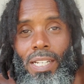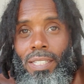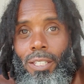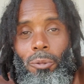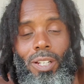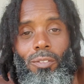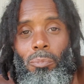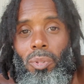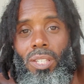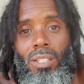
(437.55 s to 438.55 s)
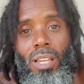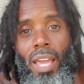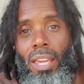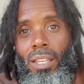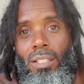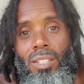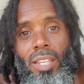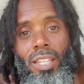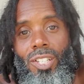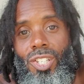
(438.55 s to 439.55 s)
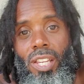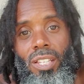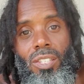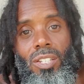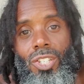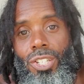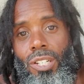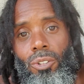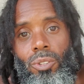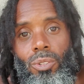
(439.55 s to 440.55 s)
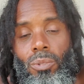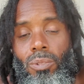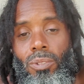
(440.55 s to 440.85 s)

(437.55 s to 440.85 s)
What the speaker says: There would never be a second chance to cheat on you.